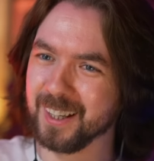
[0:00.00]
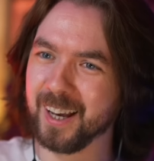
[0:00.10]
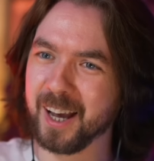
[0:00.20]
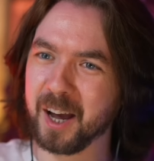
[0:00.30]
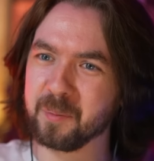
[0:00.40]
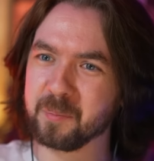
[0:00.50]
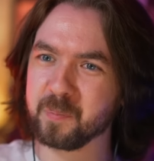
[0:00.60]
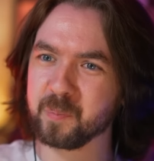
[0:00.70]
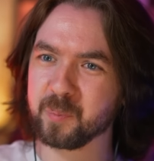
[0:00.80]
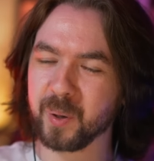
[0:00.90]

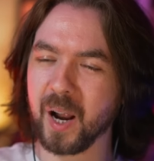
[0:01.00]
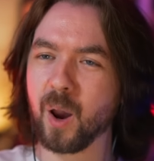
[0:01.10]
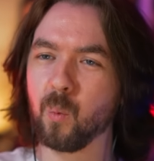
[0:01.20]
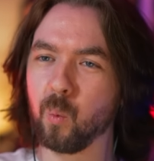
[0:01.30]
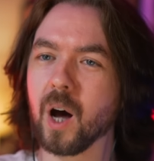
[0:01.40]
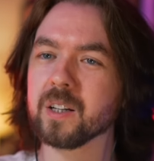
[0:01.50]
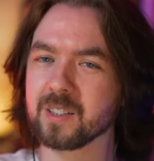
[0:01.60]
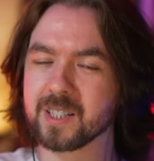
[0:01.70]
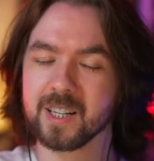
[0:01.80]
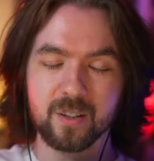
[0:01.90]
but I want
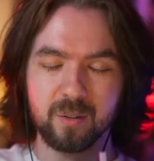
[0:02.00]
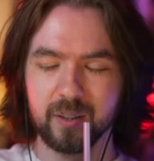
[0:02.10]
to do